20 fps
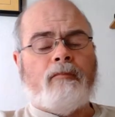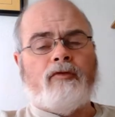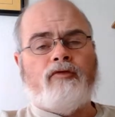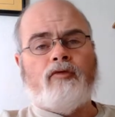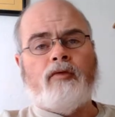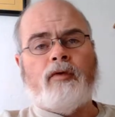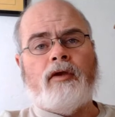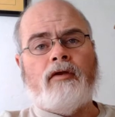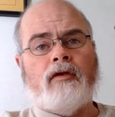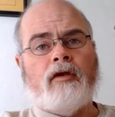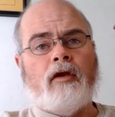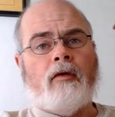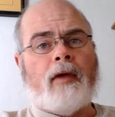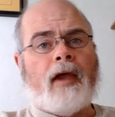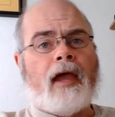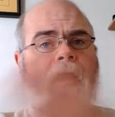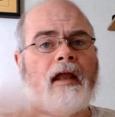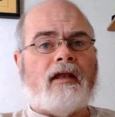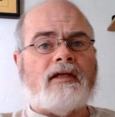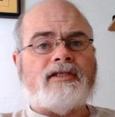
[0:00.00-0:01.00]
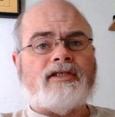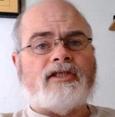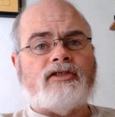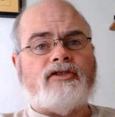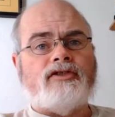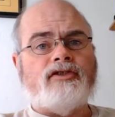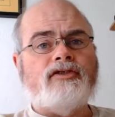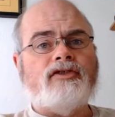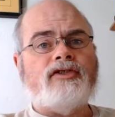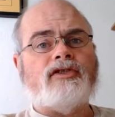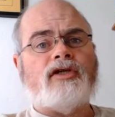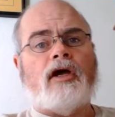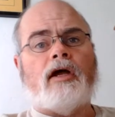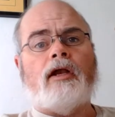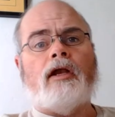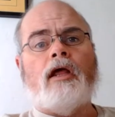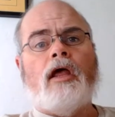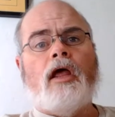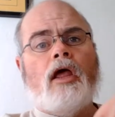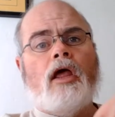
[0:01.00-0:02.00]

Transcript: between Nogales and Tucson,